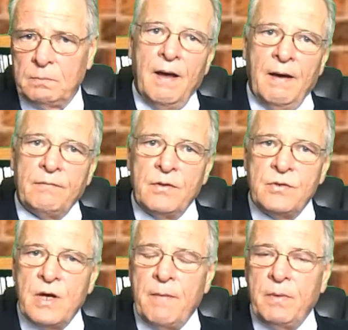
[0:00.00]
After the
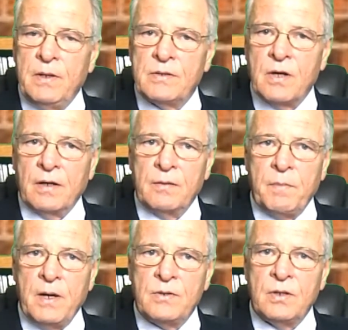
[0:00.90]
Japanese
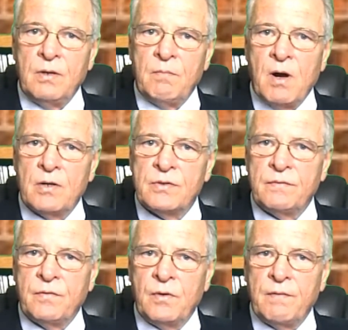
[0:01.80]
occupation in March
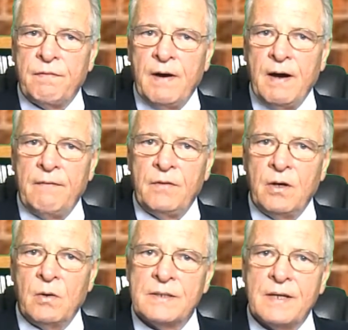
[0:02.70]
of 45, the
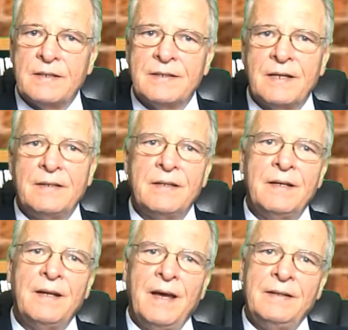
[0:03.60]
O.S.S. sent
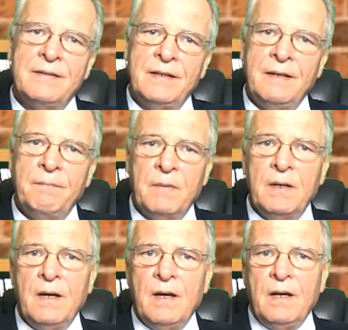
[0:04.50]
in a team
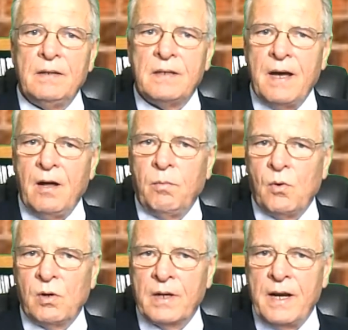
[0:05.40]
to help
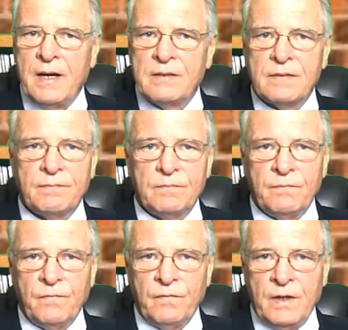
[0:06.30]
organize
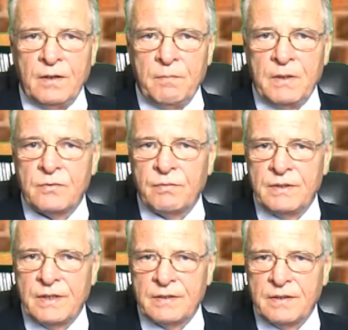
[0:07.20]
Vietnamese
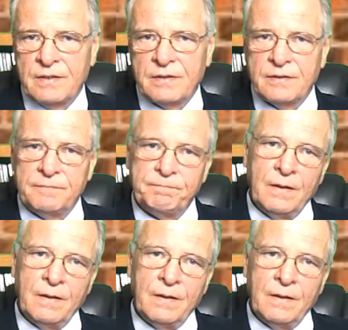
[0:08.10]
resistance.